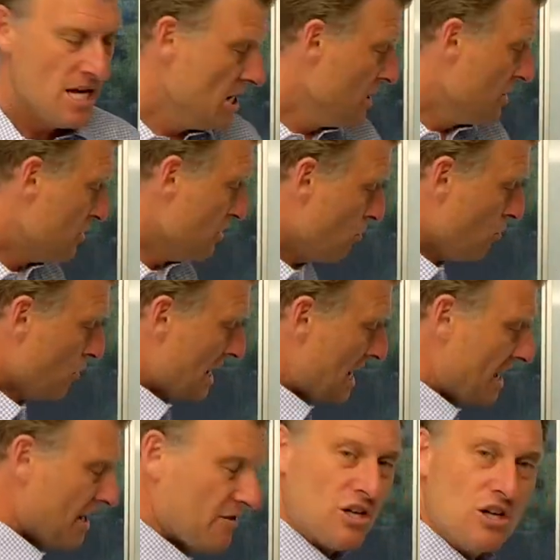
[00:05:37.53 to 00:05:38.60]
So what
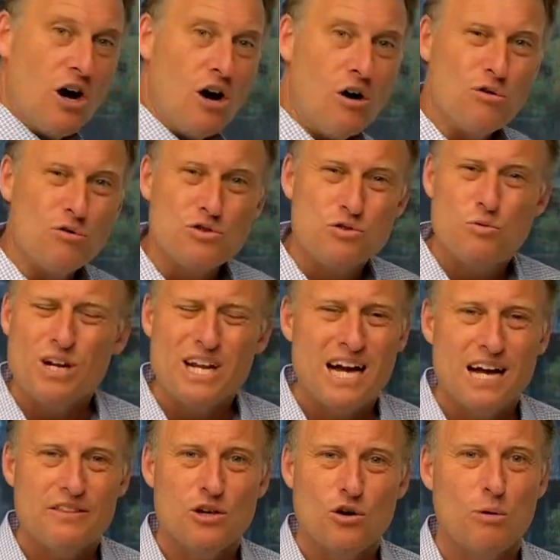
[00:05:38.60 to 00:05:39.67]
are the goals? What
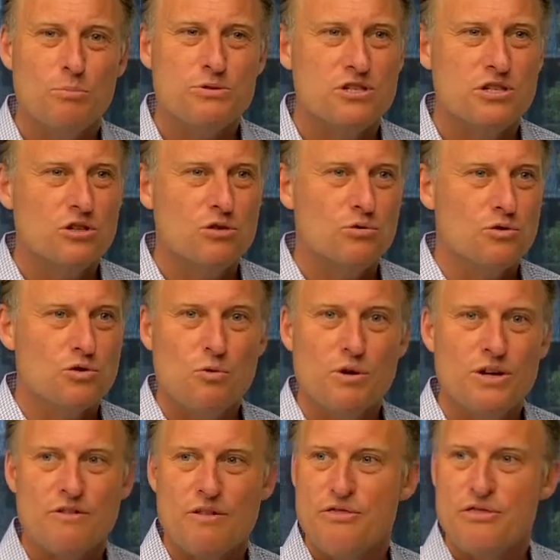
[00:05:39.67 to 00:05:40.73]
are the obstacles?
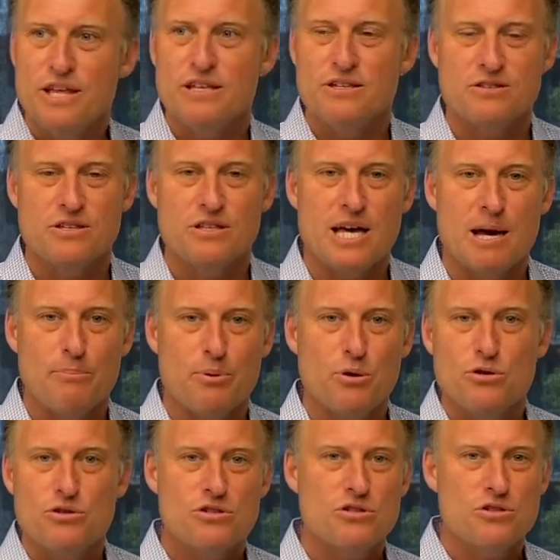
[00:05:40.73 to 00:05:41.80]
What are the things that that
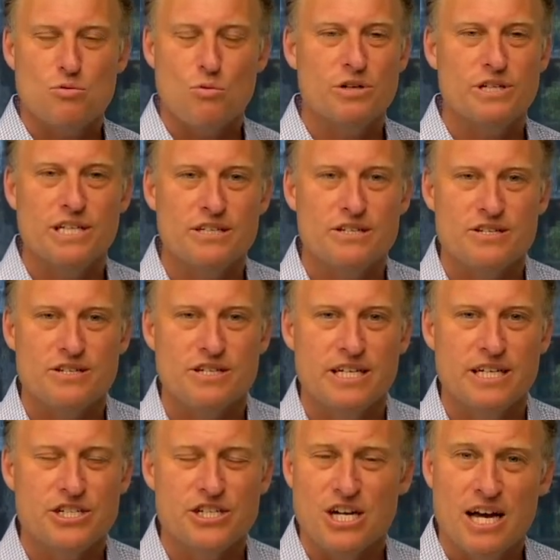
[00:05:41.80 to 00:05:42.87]
person's wanting to
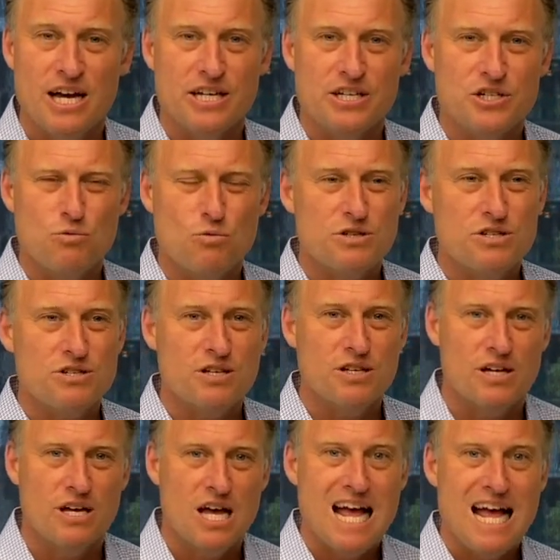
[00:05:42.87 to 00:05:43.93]
see changed? What's
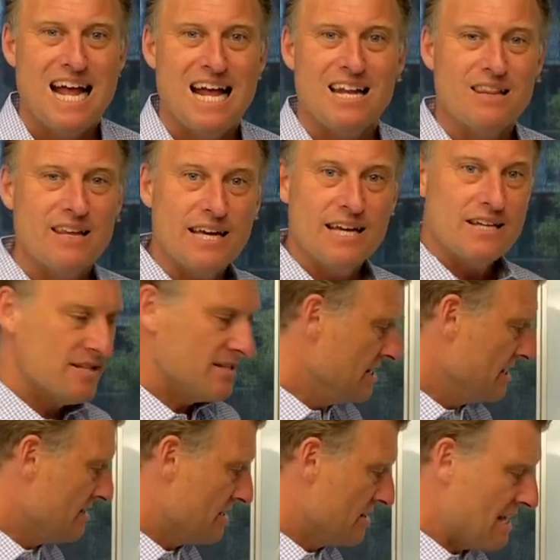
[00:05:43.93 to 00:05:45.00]
the
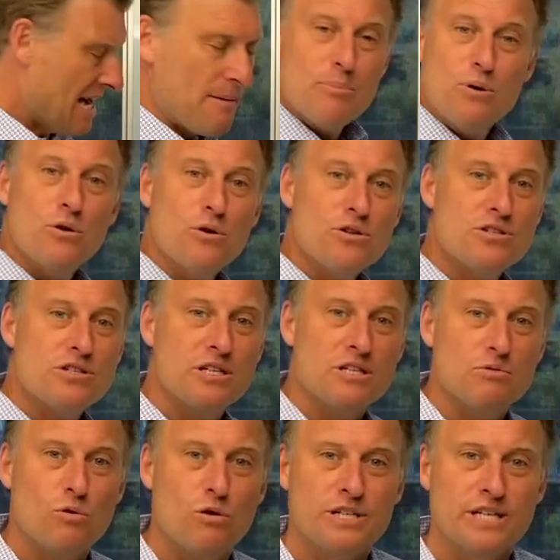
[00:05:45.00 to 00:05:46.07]
legacy that that person
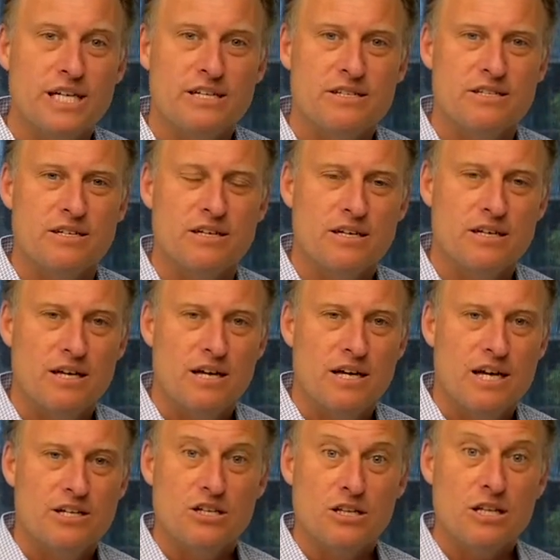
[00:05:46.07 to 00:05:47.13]
is wanting to
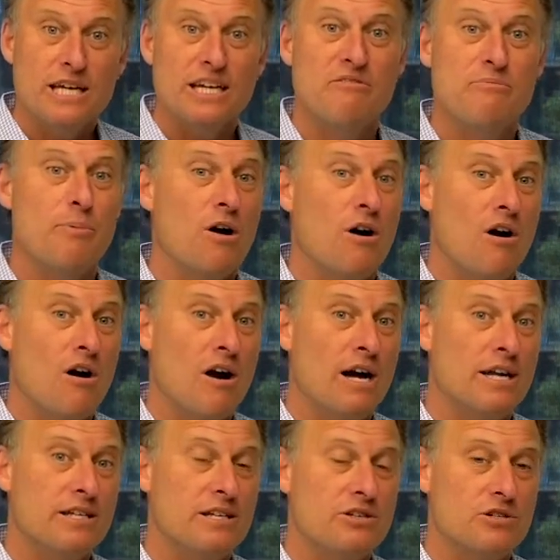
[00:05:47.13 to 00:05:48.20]
leave
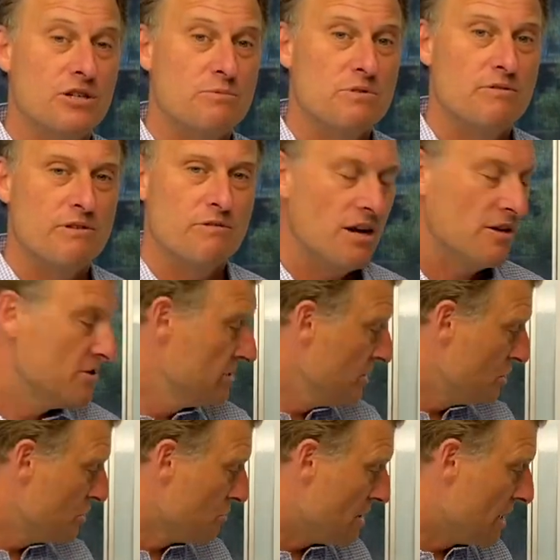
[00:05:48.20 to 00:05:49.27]
behind in terms of their own
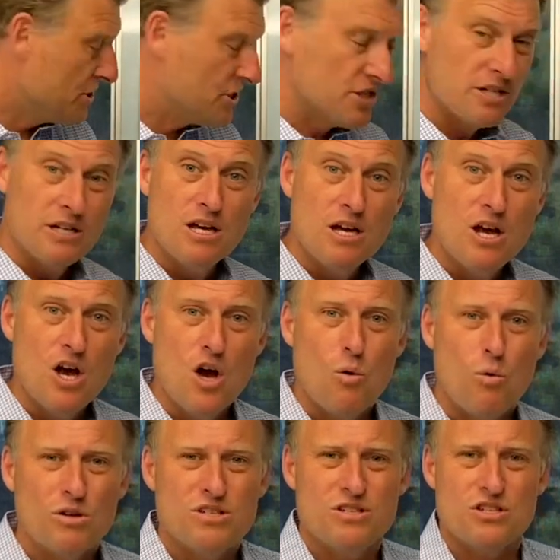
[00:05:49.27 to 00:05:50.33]
situation?
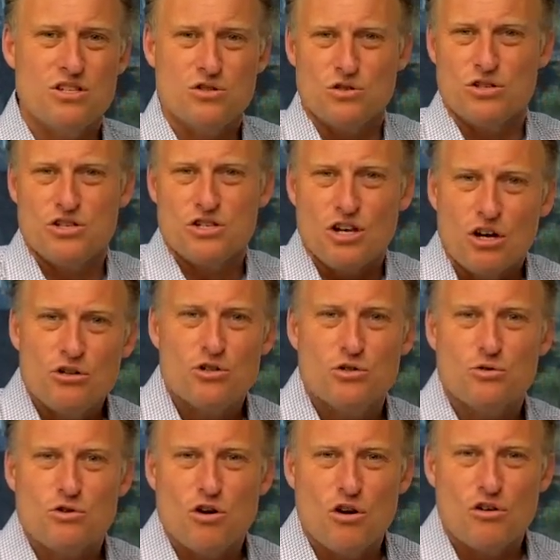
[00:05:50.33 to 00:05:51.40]
What's the sort of
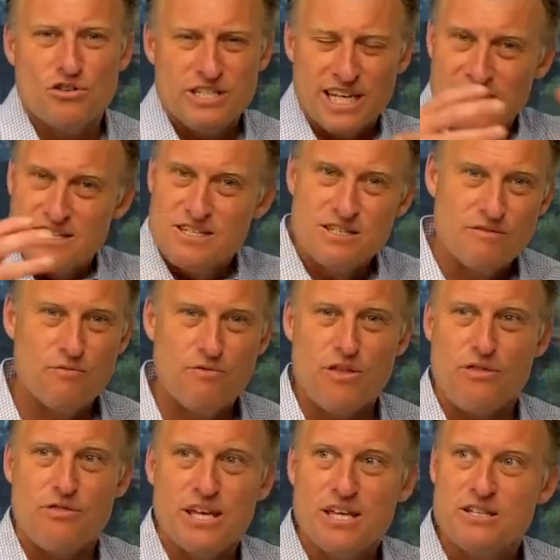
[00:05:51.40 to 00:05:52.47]
social context of the
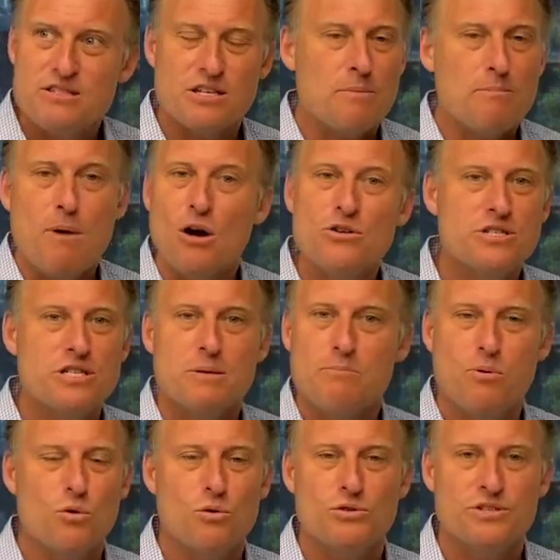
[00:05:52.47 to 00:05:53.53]
things that are most
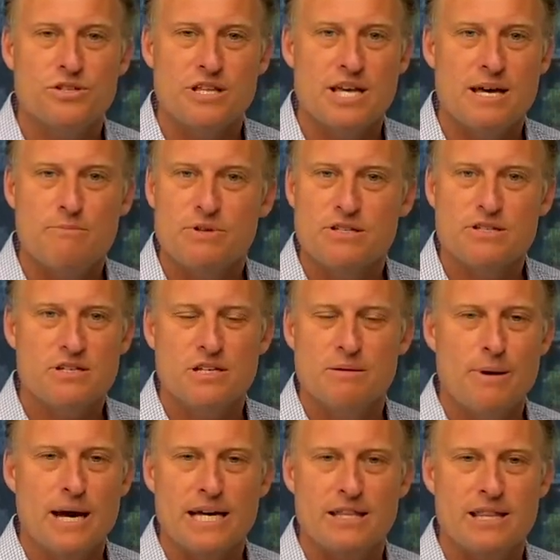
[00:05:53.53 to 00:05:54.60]
important to them that's going to
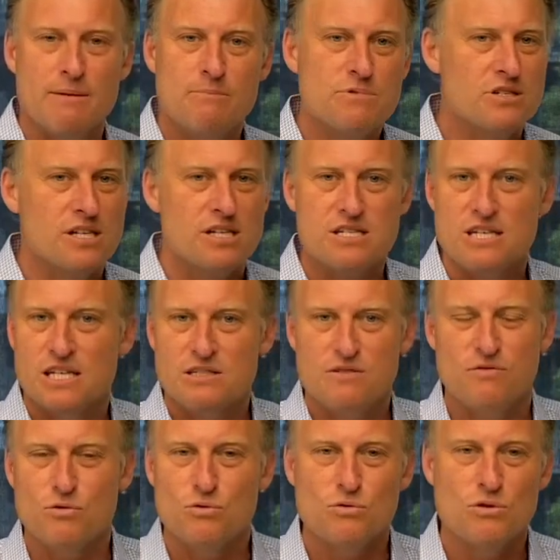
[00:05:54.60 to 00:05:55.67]
make them
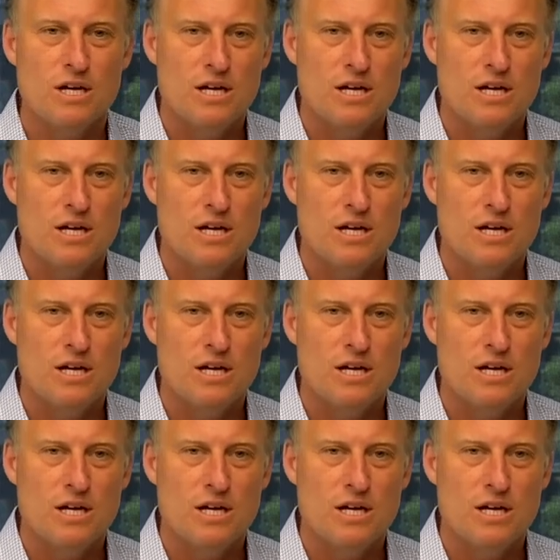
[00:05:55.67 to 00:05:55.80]
successful,